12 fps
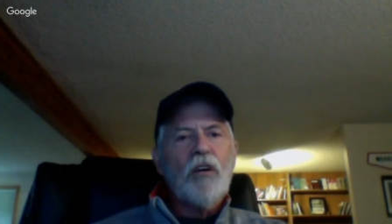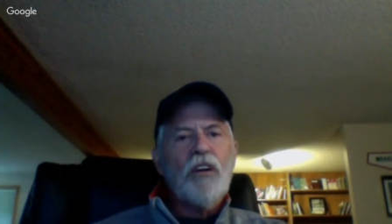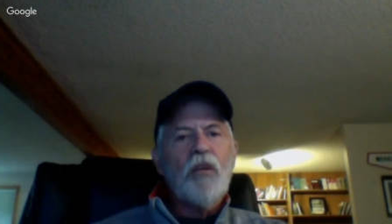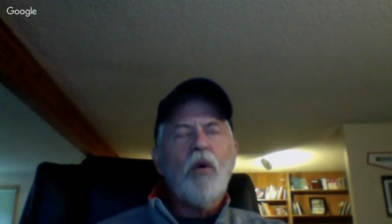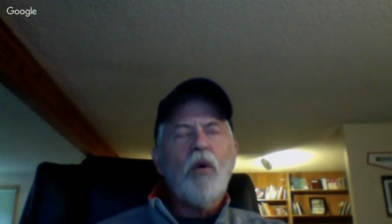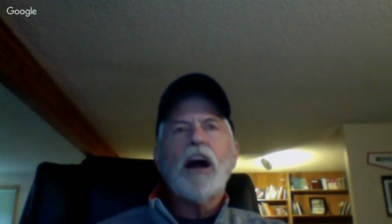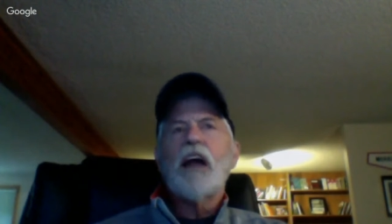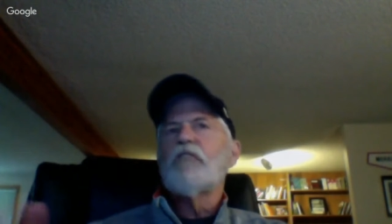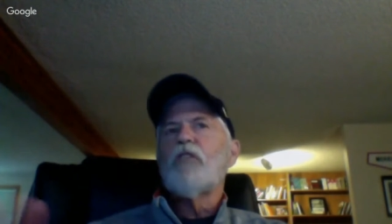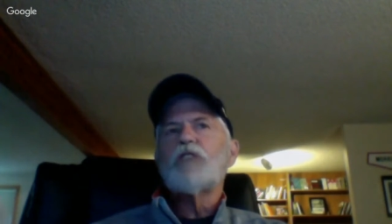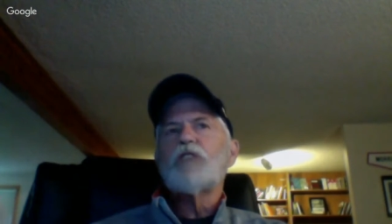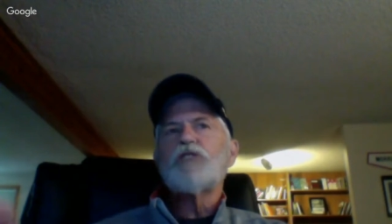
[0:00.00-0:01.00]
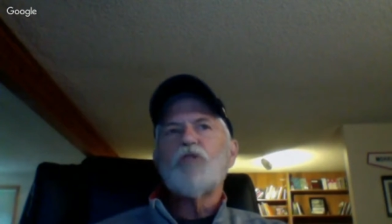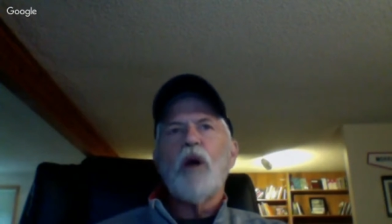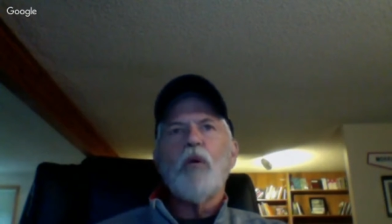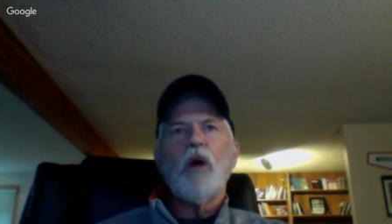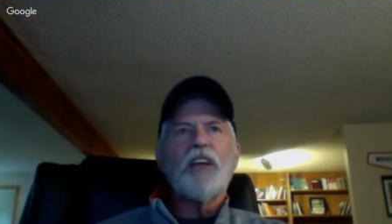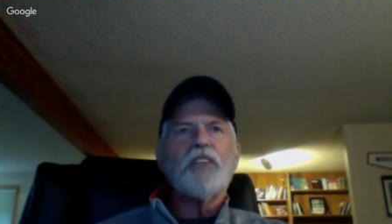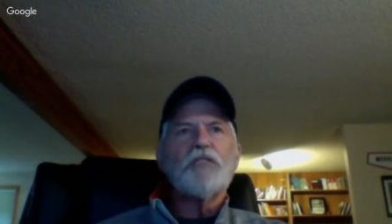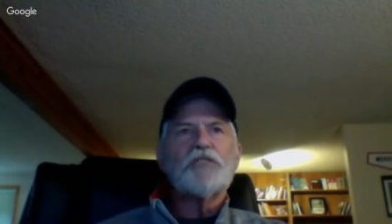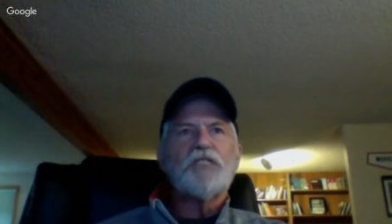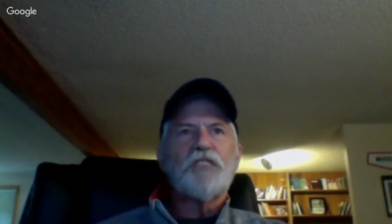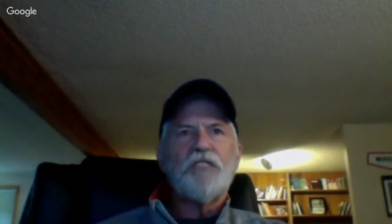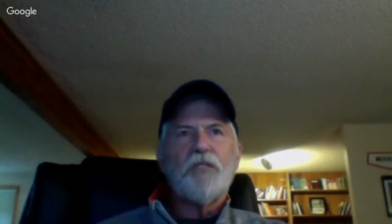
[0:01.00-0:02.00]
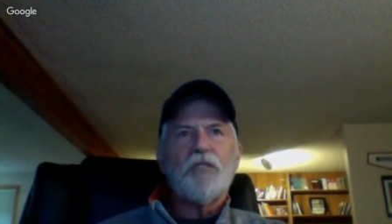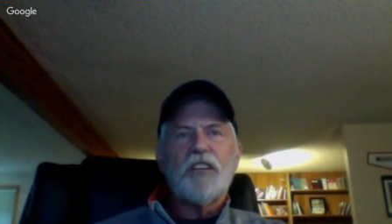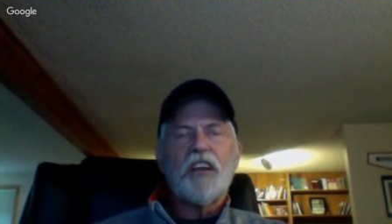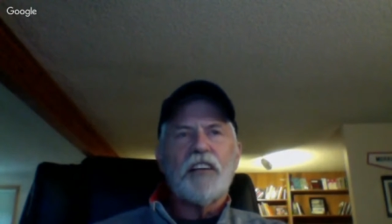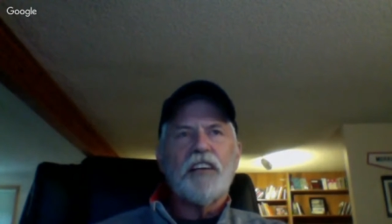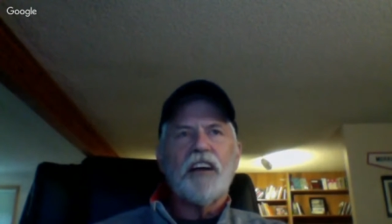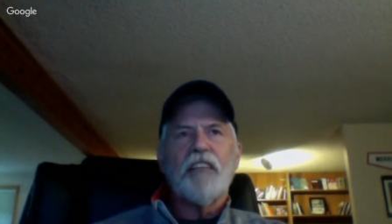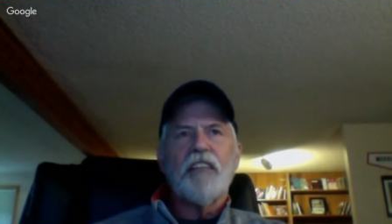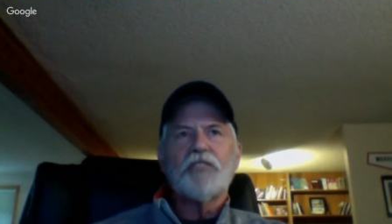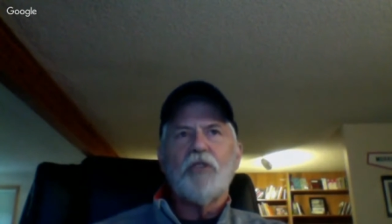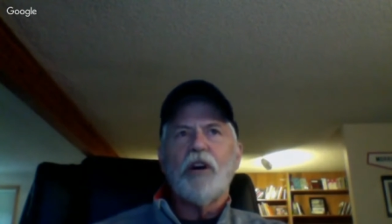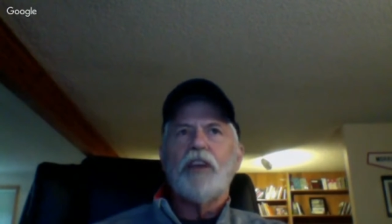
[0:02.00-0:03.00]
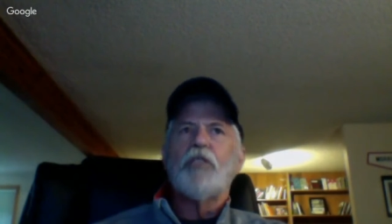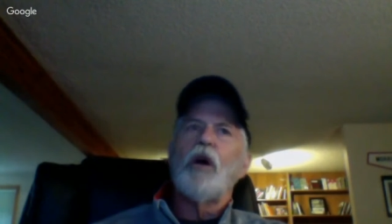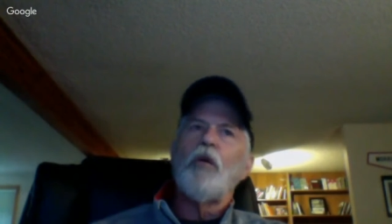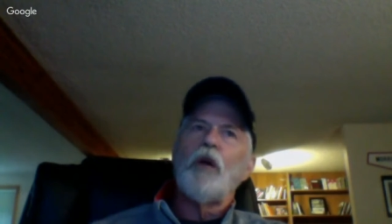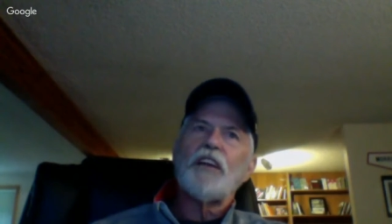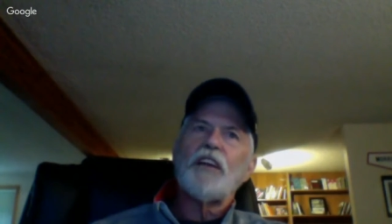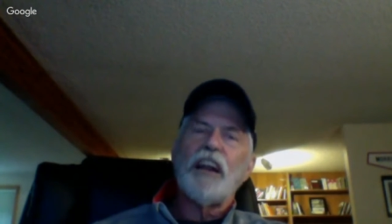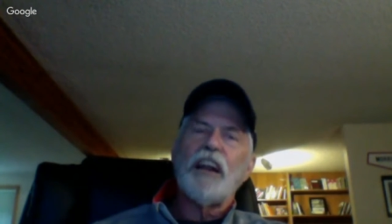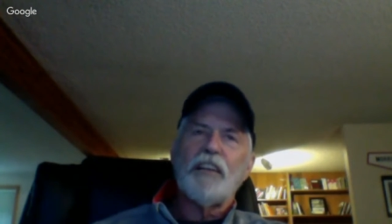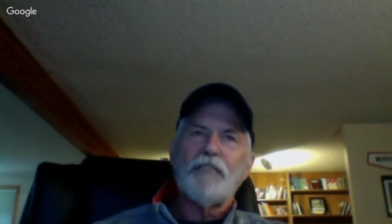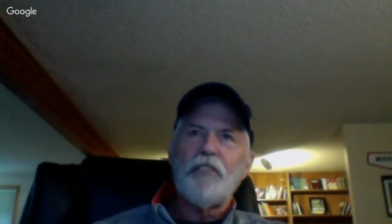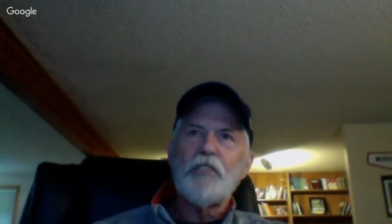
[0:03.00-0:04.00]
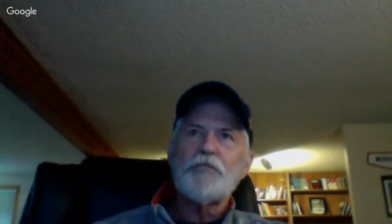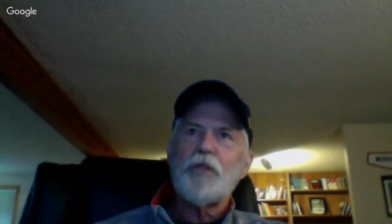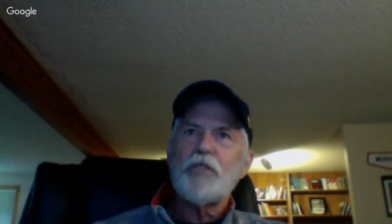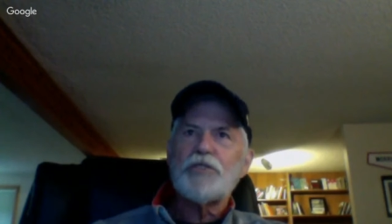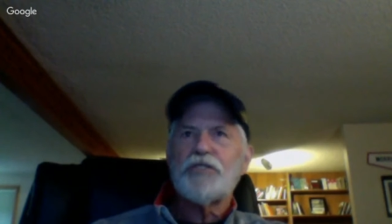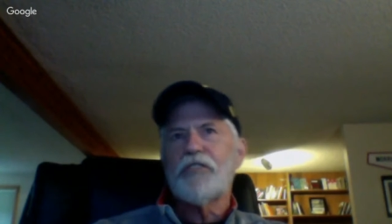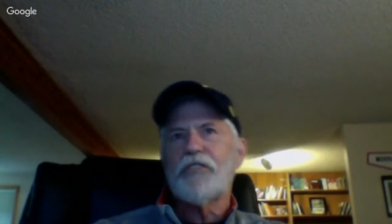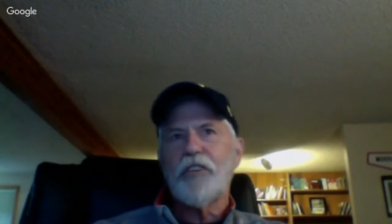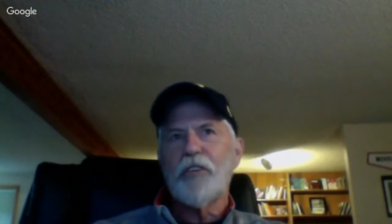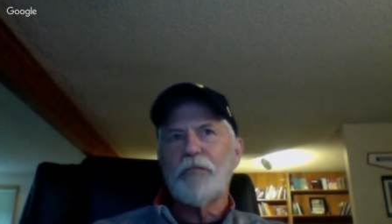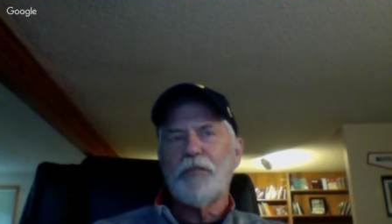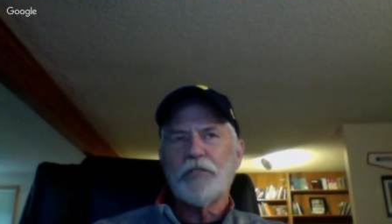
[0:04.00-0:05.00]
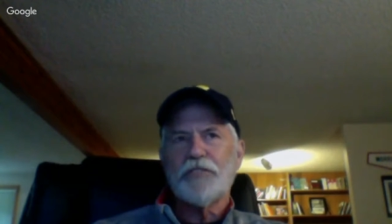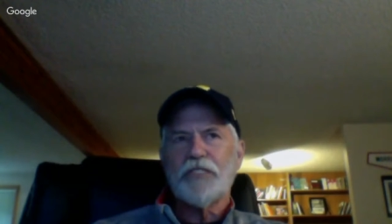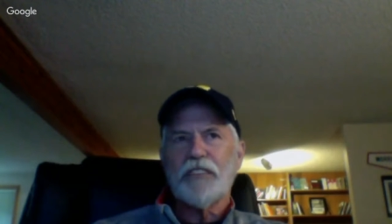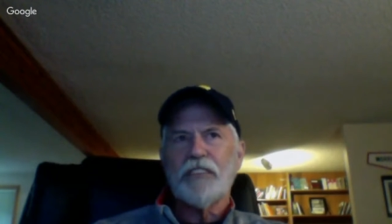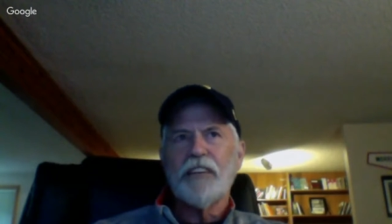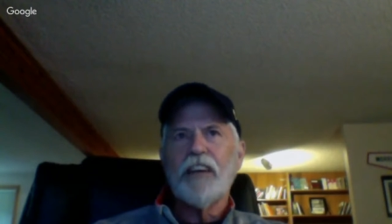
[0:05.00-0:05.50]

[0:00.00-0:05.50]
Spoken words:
of voice do I want to use to tell the story? Do I want to tell it in first person or third person?